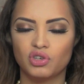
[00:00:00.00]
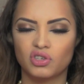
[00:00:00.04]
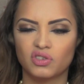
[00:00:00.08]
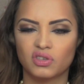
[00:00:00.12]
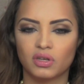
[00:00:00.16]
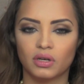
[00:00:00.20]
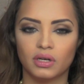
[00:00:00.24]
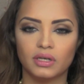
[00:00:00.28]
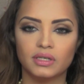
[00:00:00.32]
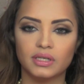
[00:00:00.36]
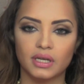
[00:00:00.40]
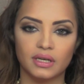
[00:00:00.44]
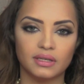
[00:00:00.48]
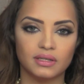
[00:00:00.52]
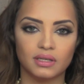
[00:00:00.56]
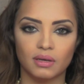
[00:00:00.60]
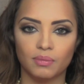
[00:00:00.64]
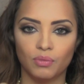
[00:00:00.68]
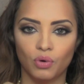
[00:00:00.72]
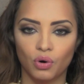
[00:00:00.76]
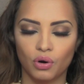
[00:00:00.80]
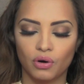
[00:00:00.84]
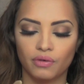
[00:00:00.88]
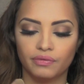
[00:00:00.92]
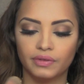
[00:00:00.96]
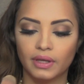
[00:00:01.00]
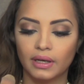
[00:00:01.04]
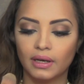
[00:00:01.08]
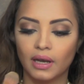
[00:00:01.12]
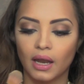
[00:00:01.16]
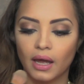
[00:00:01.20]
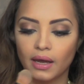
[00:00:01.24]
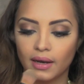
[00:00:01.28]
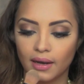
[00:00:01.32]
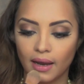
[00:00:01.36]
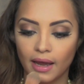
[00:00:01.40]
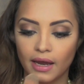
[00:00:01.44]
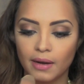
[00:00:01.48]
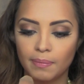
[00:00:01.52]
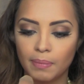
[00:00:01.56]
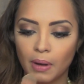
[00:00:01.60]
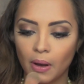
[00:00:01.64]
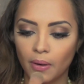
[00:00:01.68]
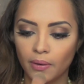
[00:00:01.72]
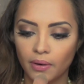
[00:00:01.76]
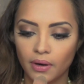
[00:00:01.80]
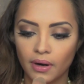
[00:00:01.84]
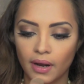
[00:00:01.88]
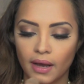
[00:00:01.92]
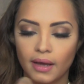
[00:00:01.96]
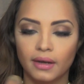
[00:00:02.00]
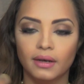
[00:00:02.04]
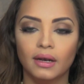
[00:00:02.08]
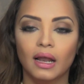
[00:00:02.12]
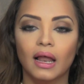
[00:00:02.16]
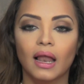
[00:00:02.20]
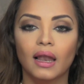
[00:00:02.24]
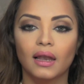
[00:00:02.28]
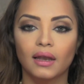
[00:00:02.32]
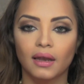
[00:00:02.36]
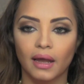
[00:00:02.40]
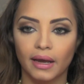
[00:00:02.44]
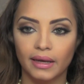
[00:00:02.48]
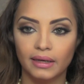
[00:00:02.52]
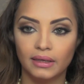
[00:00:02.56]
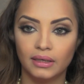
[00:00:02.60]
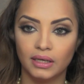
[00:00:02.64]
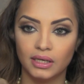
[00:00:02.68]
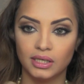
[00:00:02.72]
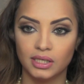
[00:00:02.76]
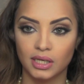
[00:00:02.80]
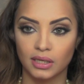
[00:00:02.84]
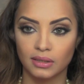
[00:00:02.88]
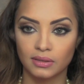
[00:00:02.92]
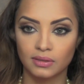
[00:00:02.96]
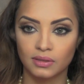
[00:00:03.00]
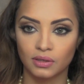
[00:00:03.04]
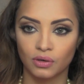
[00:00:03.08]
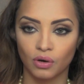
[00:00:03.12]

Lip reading: just going to take some more of that light powder and lightly dust